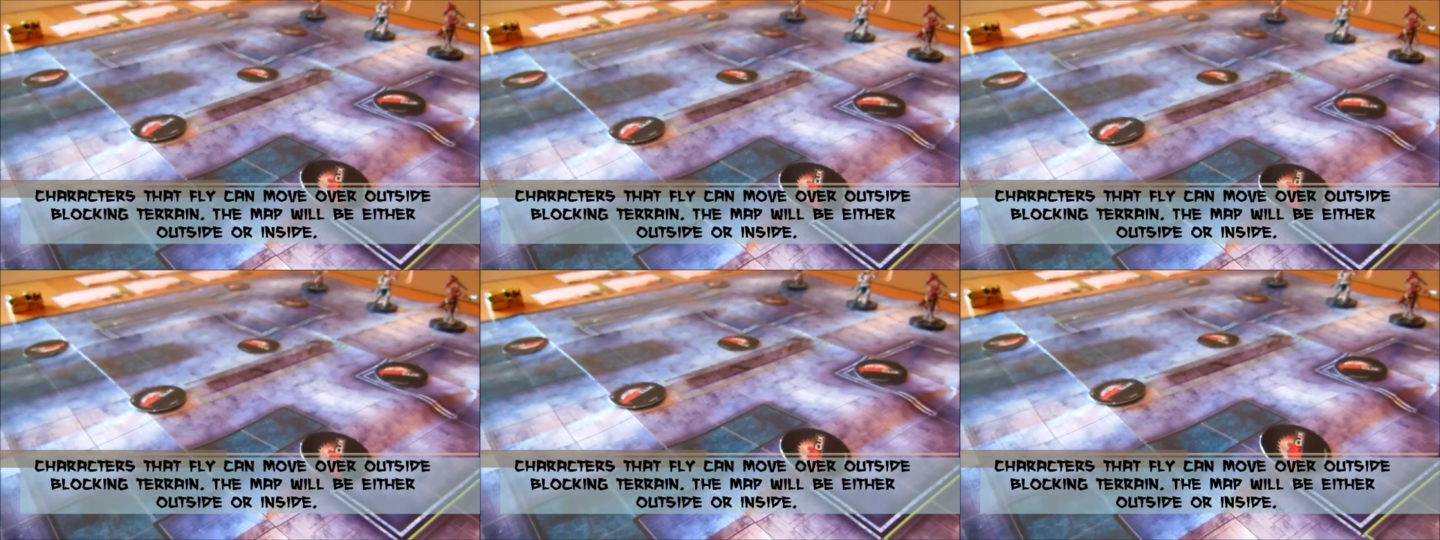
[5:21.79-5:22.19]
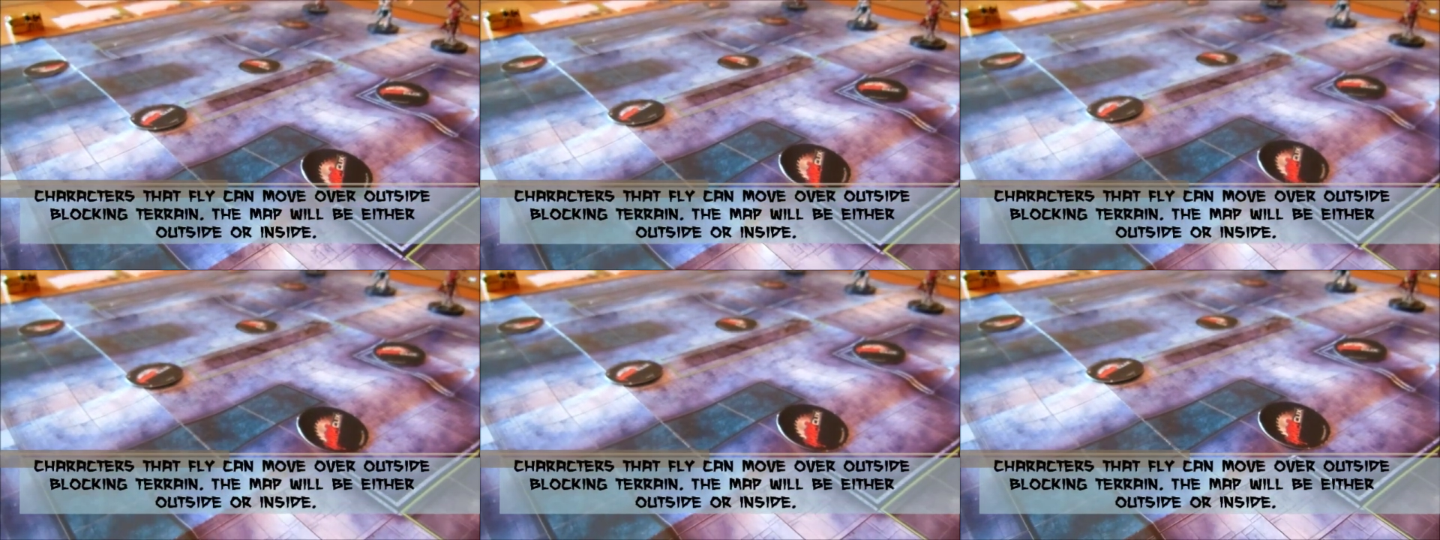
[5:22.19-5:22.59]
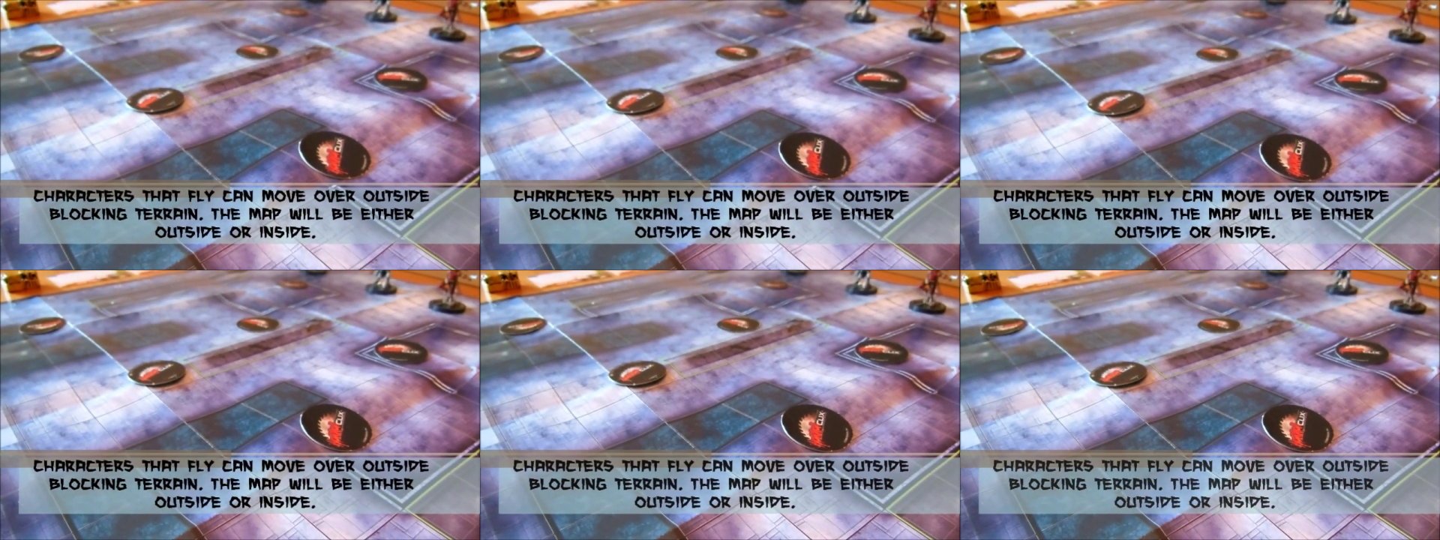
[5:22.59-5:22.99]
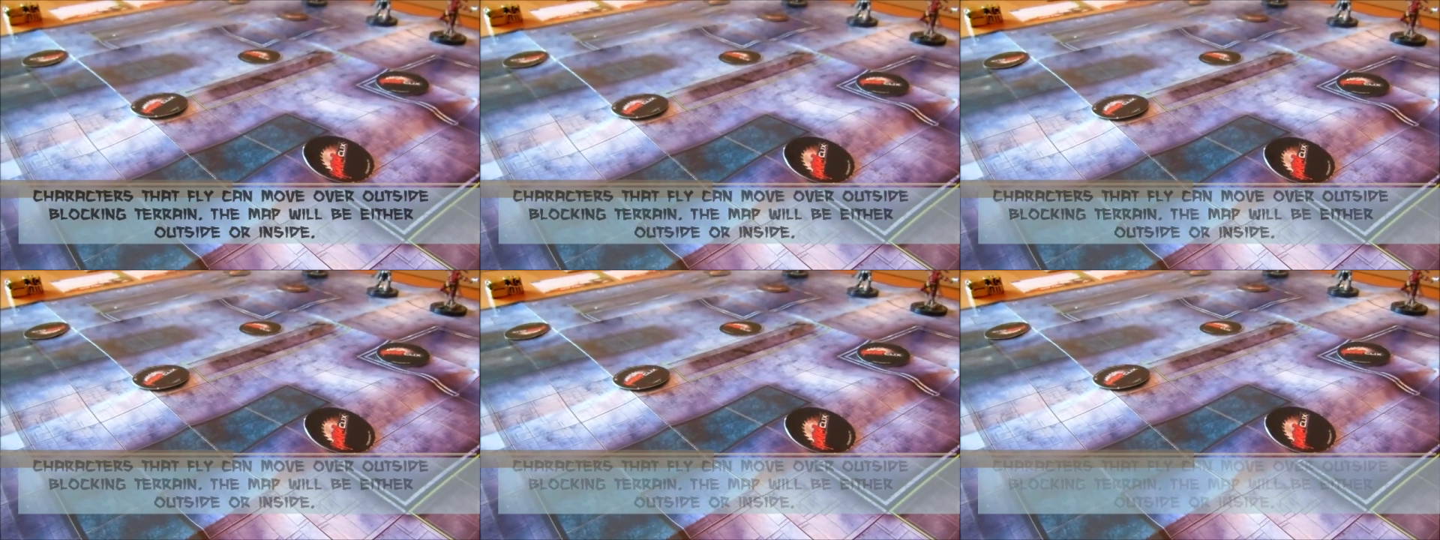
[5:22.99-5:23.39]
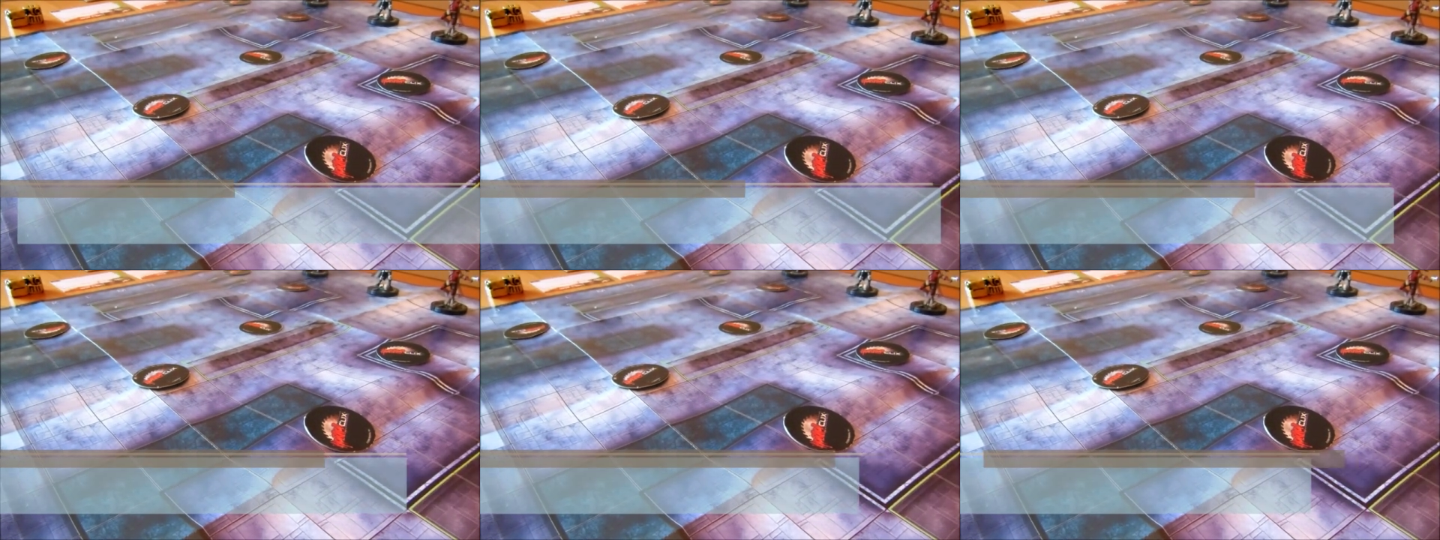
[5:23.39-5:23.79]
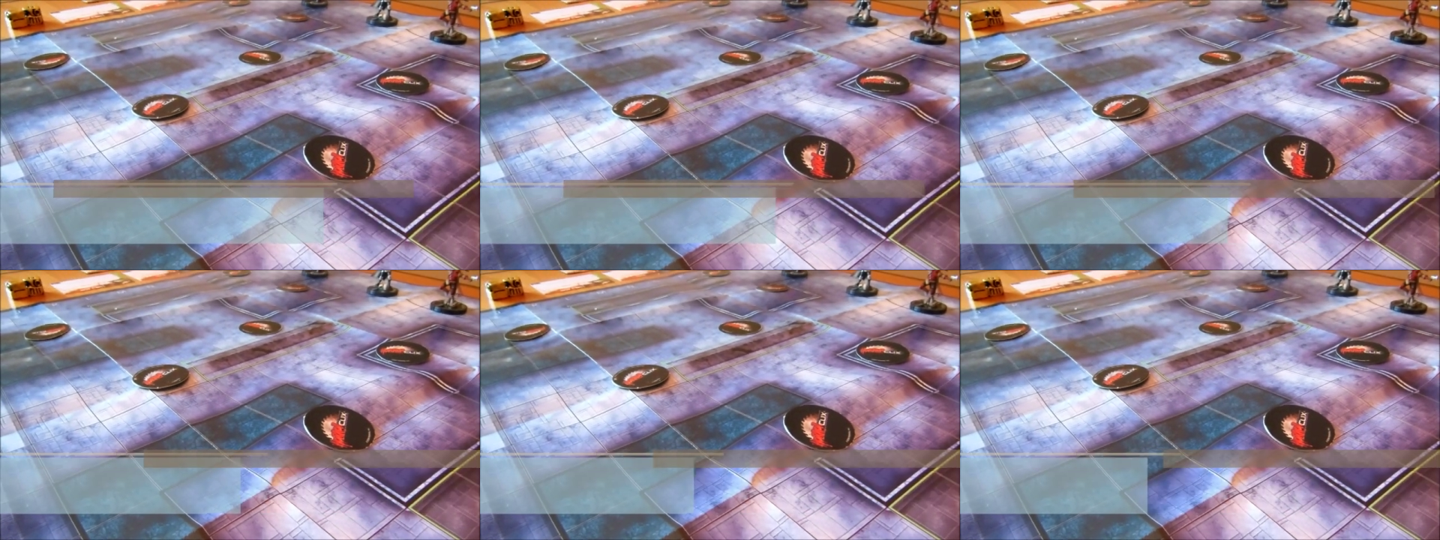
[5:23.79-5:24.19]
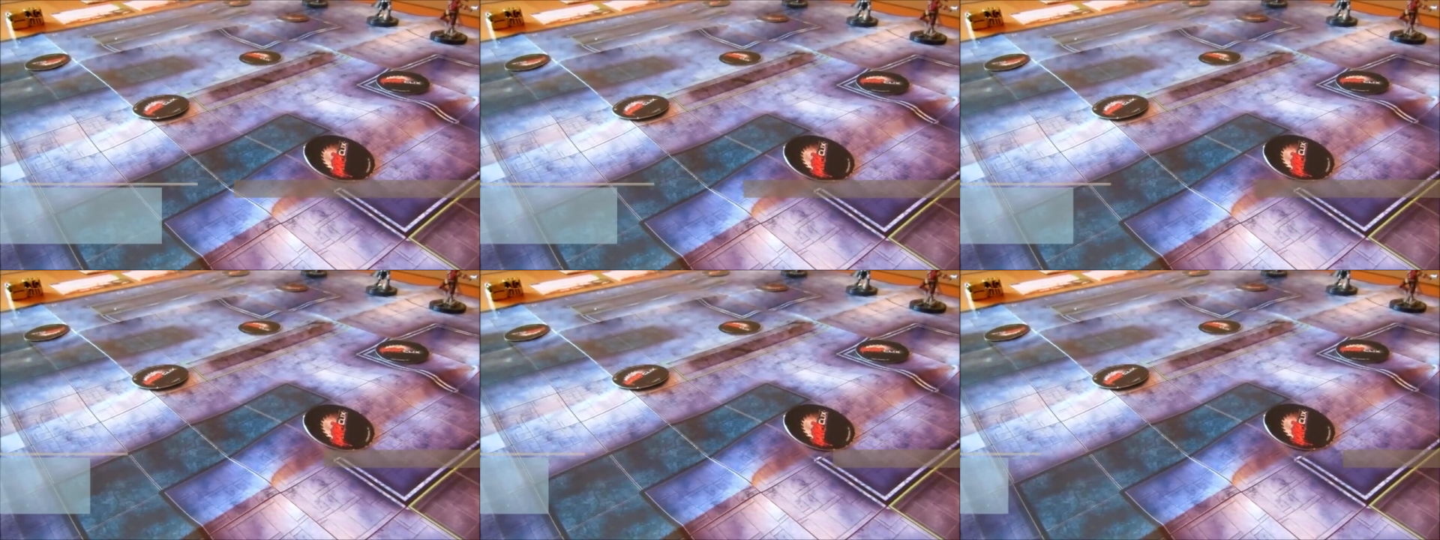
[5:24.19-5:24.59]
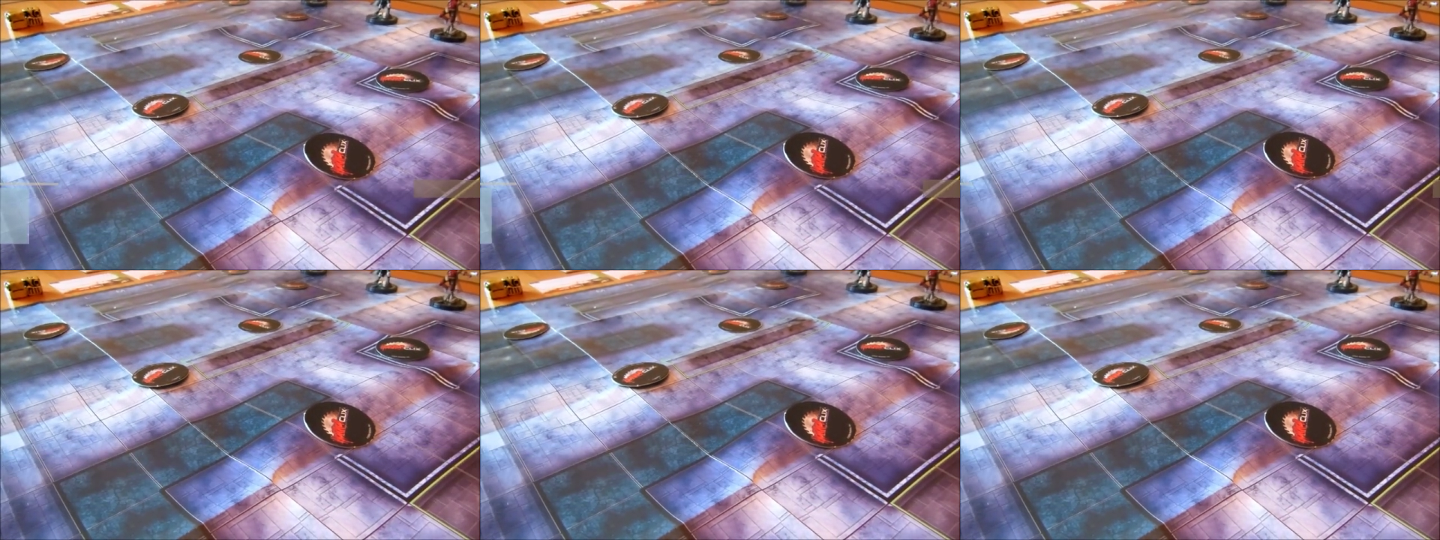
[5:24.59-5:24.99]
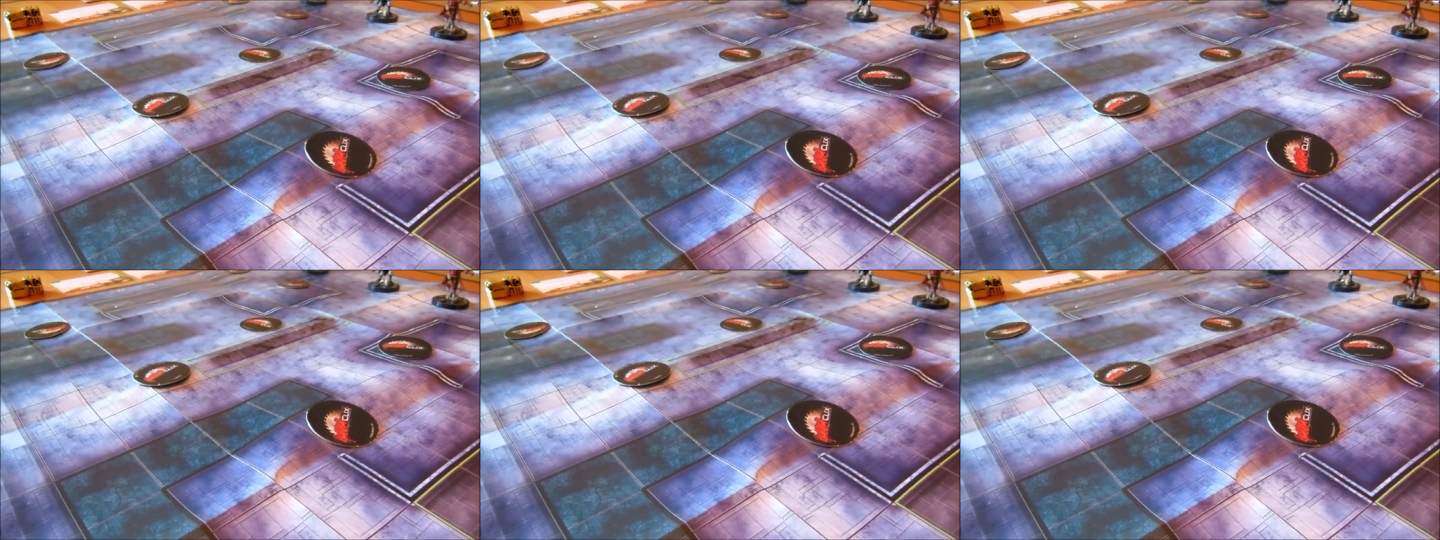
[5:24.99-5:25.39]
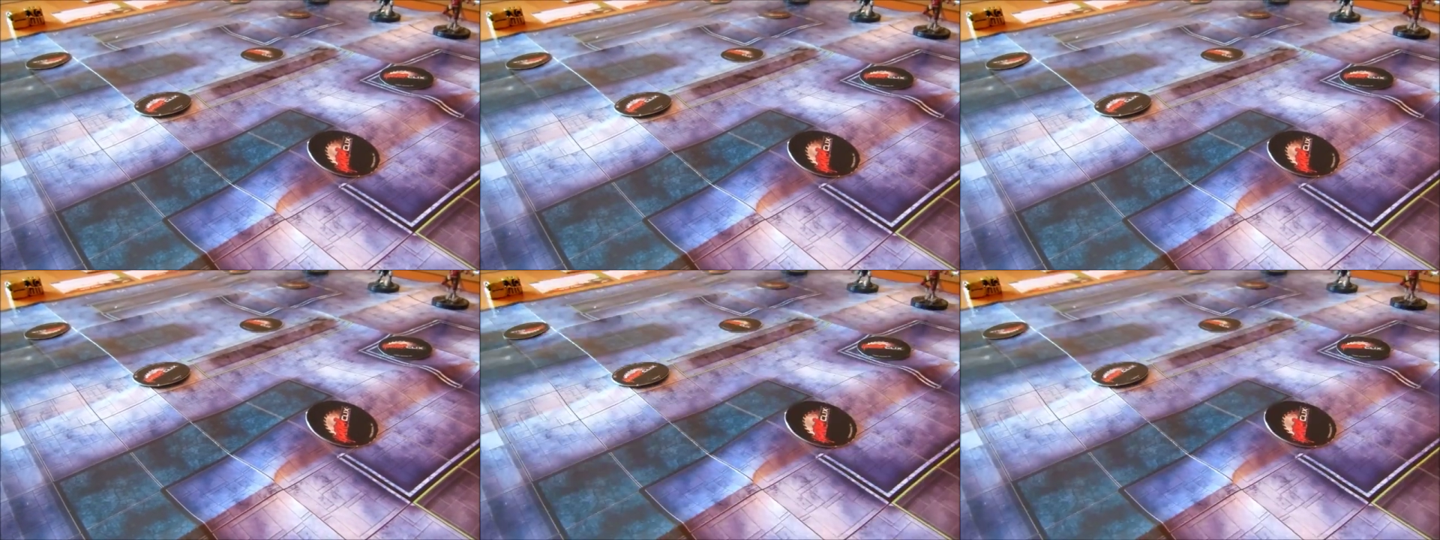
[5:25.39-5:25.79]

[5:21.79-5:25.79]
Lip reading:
No face is visible, so there are no lips to read.